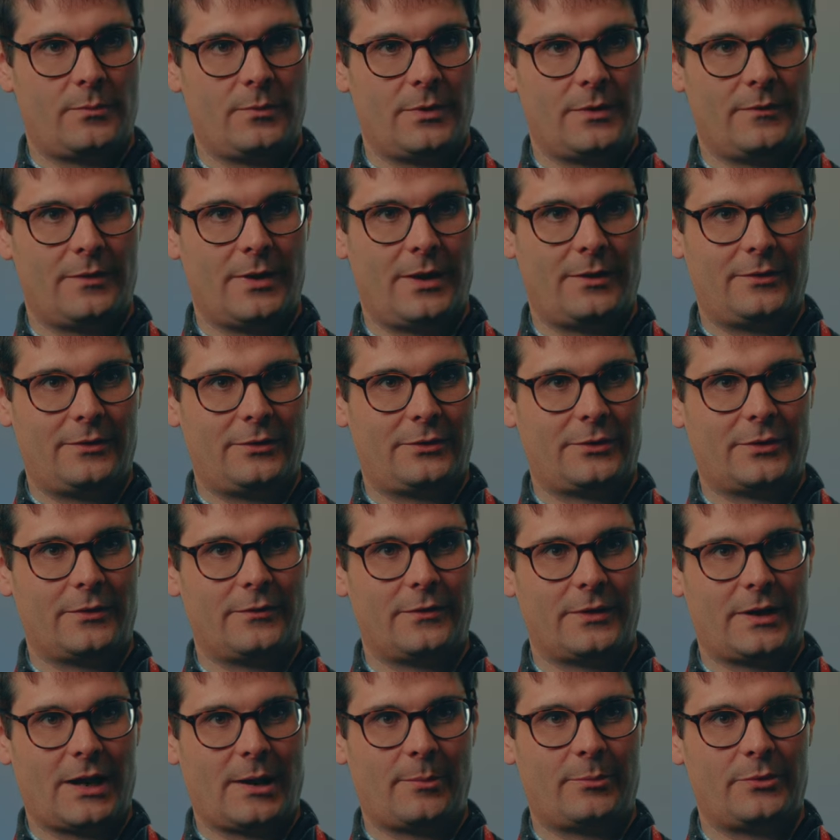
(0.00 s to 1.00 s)
we then
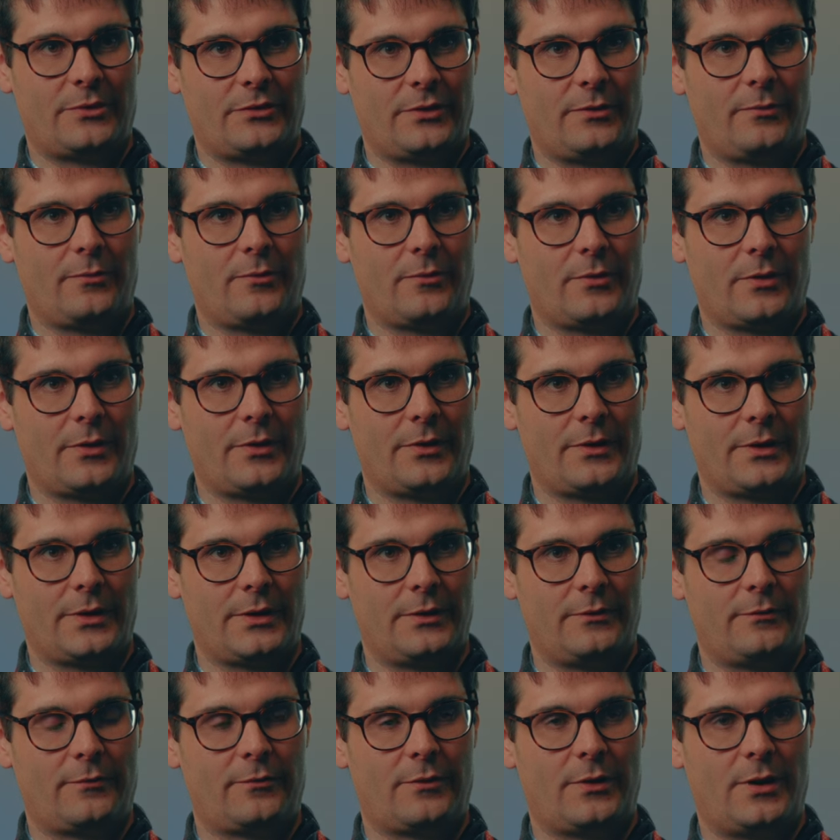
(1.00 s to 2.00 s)
discovered Apogee were on the
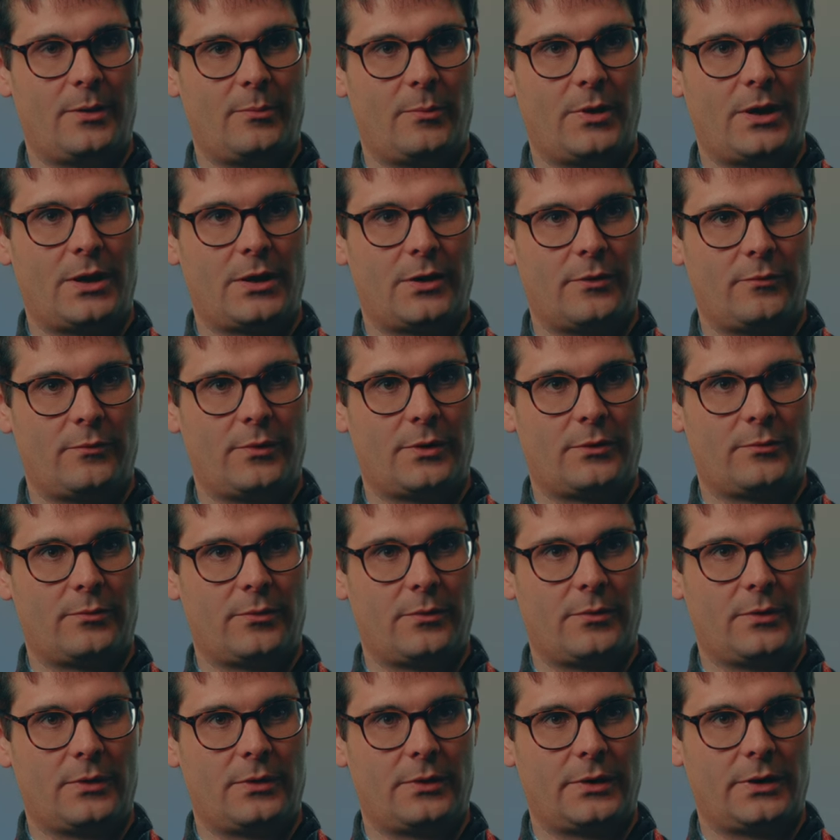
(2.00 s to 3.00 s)
framework of which we
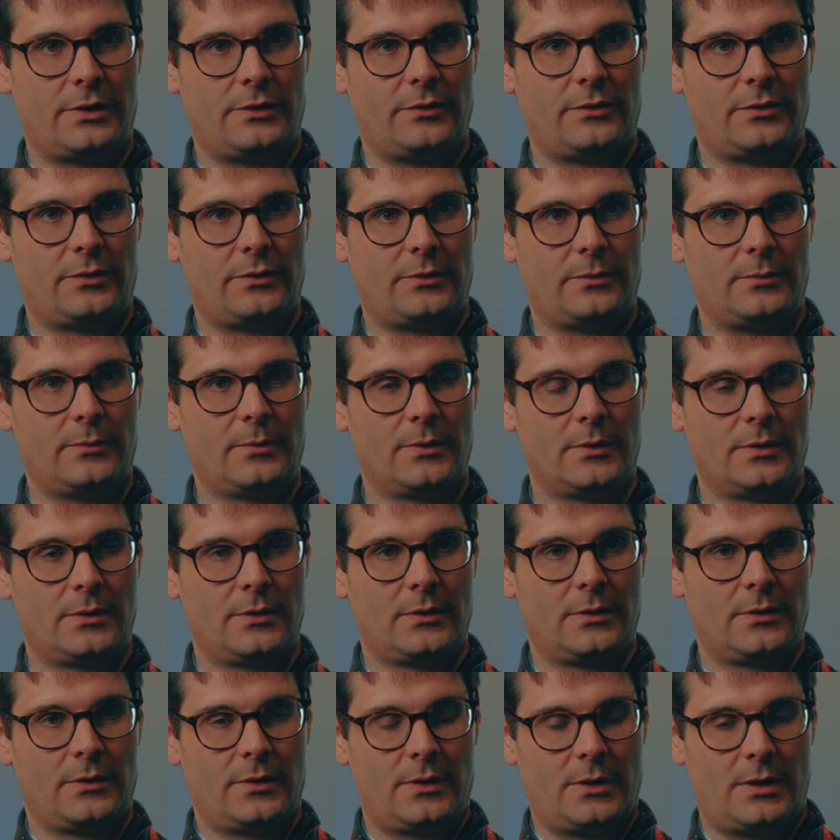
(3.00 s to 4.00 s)
were looking to
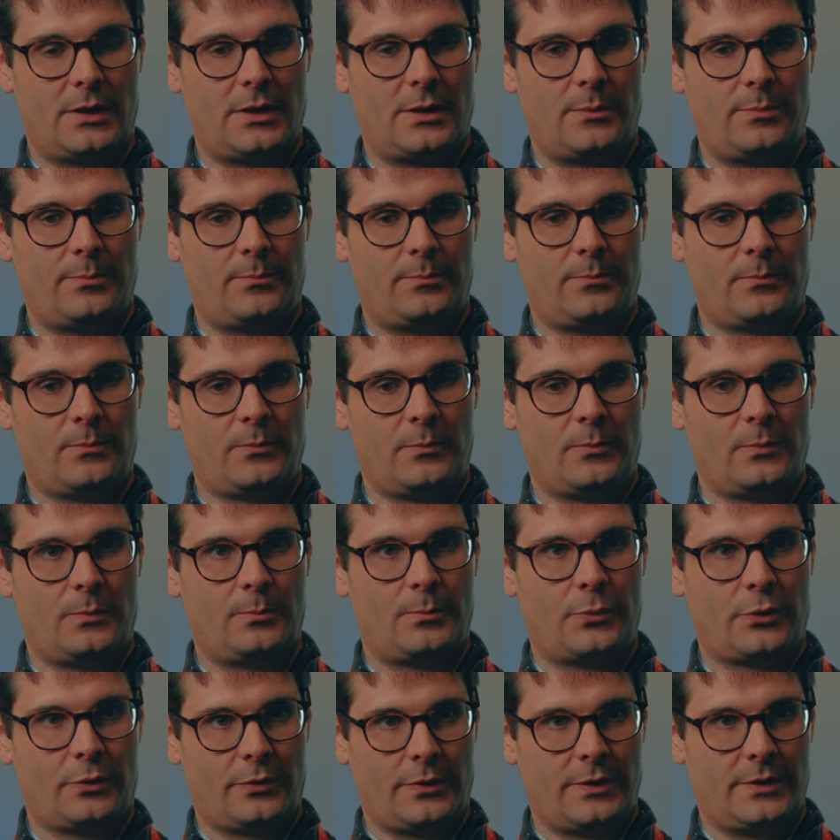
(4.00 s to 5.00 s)
uh,
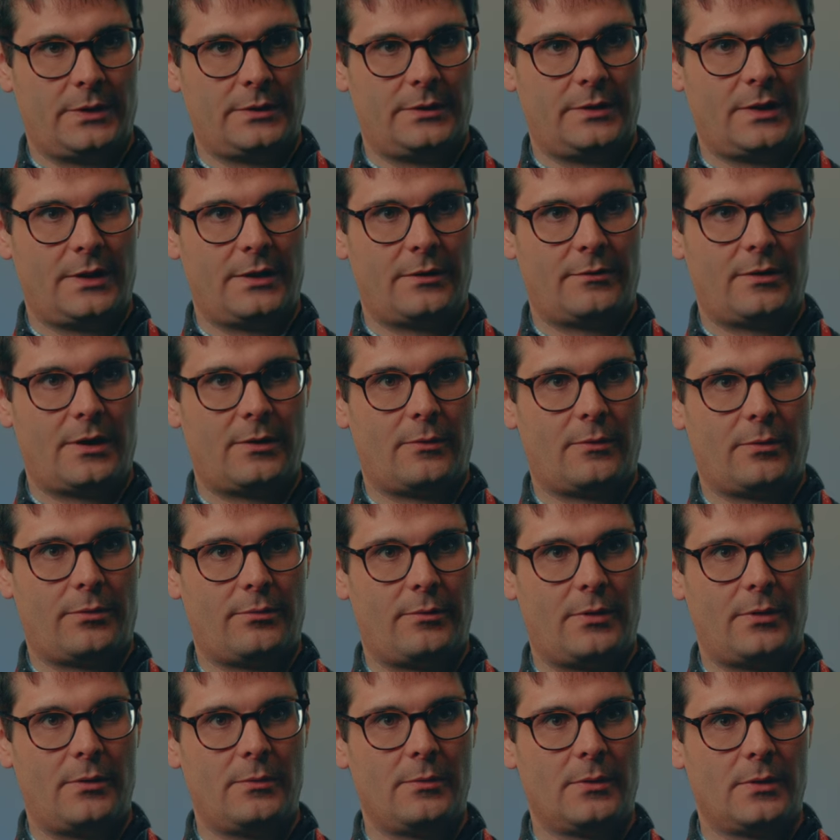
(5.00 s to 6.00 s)
put the tender out
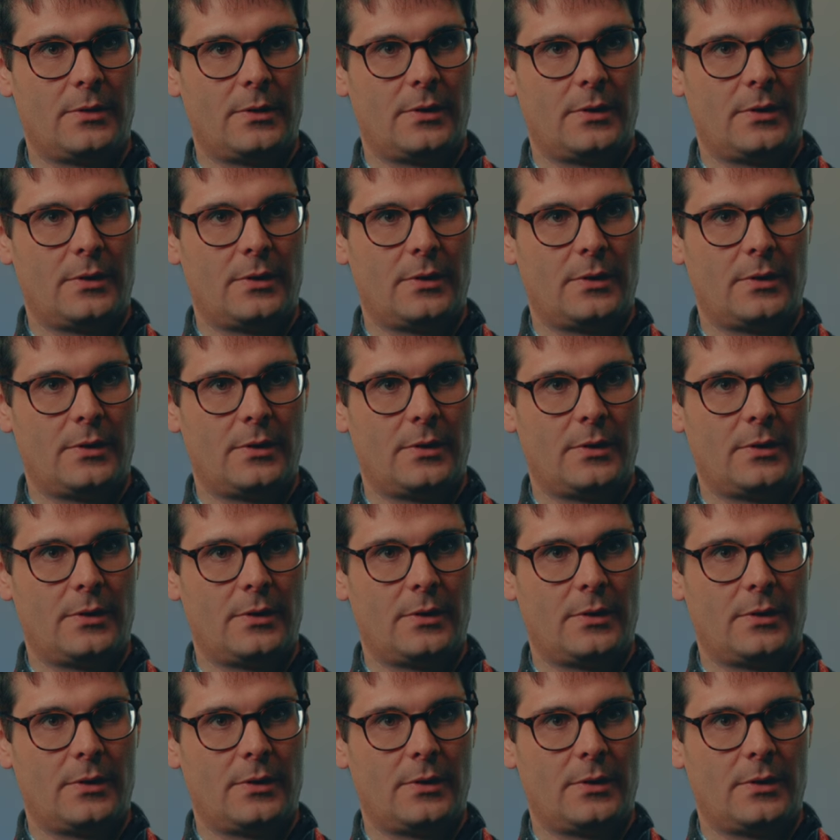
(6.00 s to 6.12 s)
through.